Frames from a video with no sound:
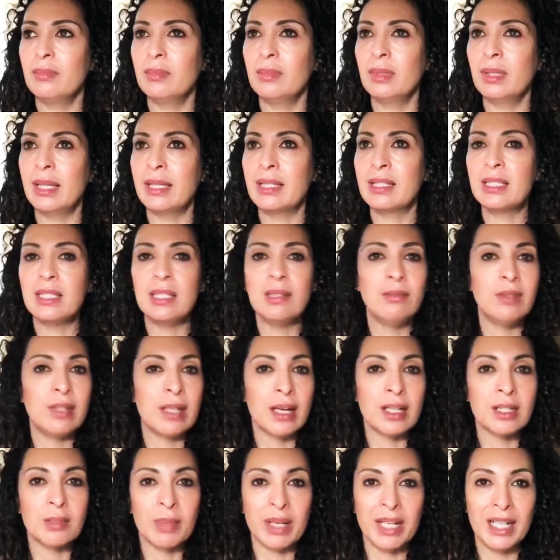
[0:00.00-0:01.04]

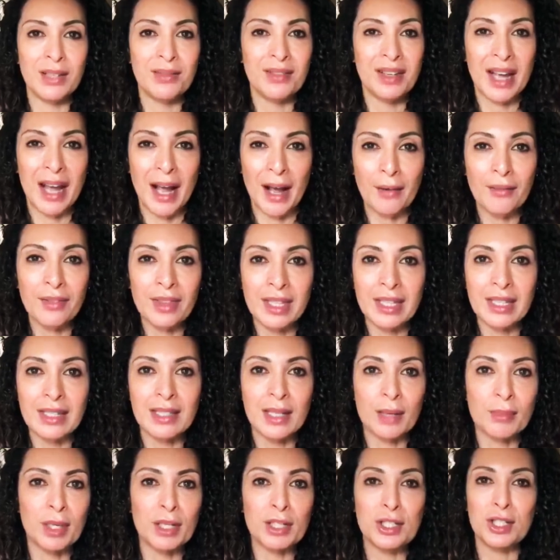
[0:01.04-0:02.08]
CVS might even have these.
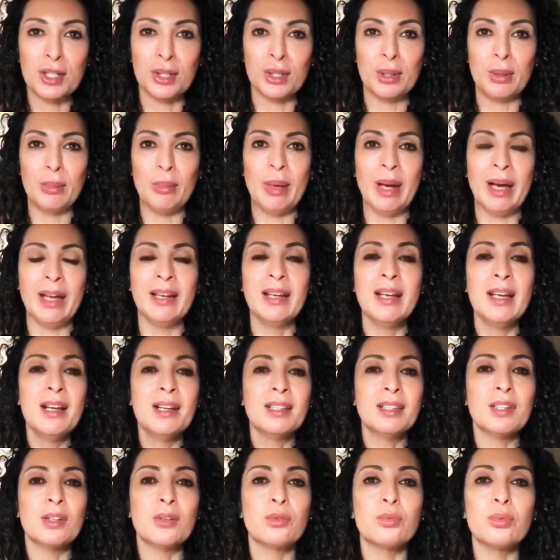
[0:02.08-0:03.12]
I'm not sure, but
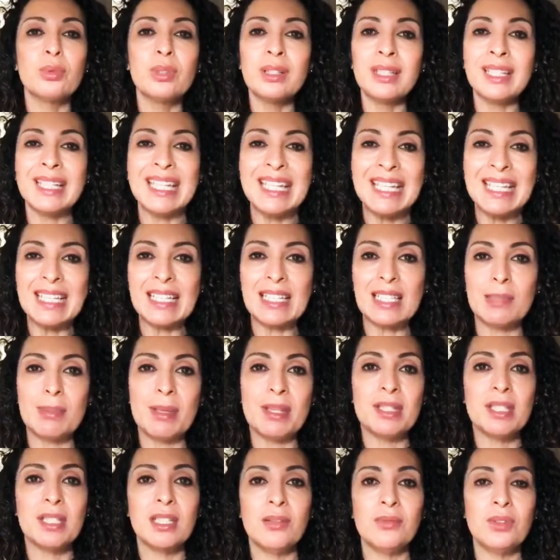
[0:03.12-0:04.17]
they're really
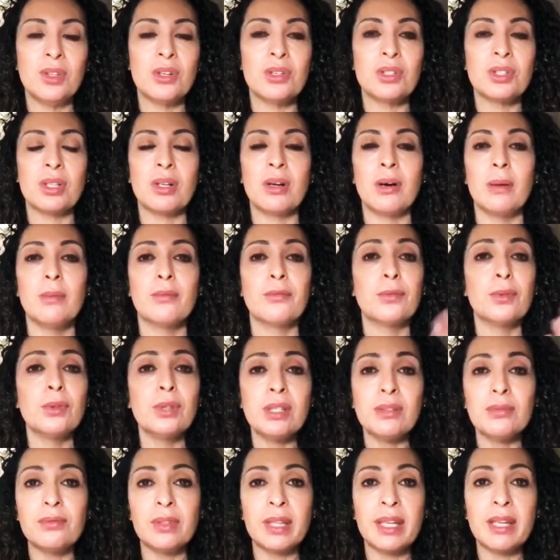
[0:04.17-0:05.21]
inexpensive. There's
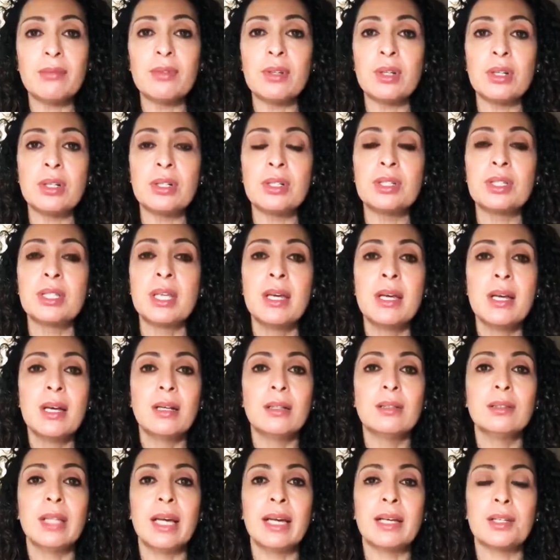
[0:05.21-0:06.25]
fruity flavors
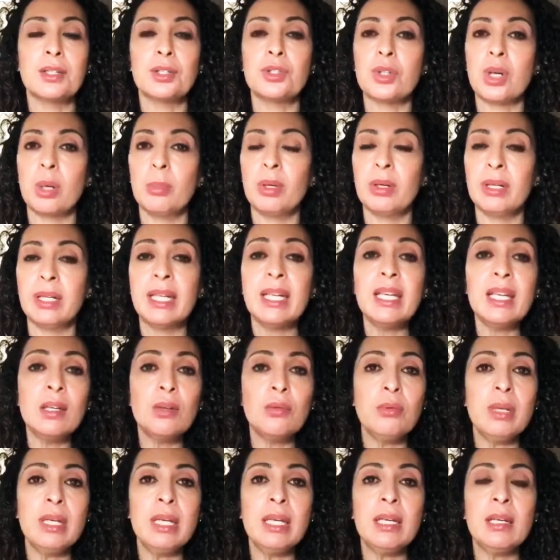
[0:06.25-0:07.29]
like a strawberry
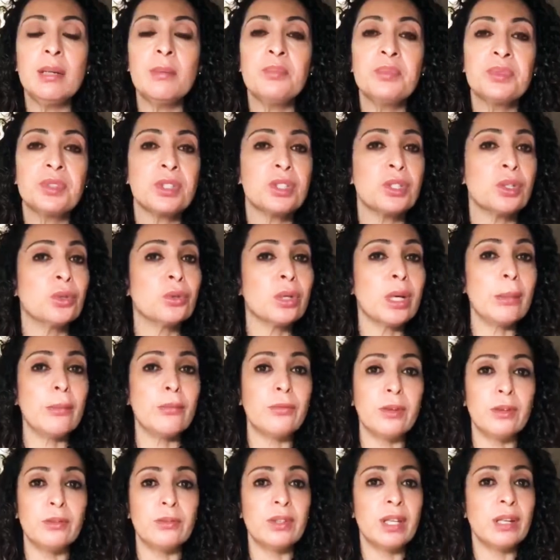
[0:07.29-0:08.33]
kiwi. There's a
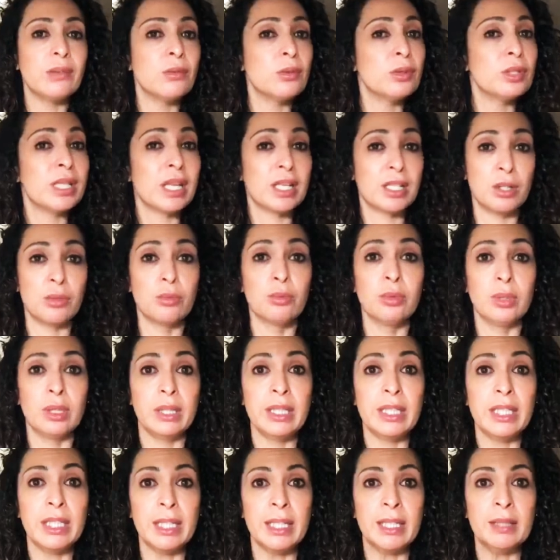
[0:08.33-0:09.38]
grapefruit flavor, which actually is
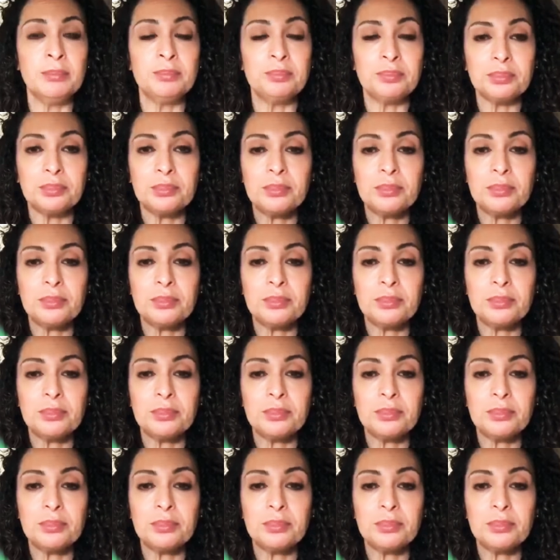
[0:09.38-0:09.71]
really good.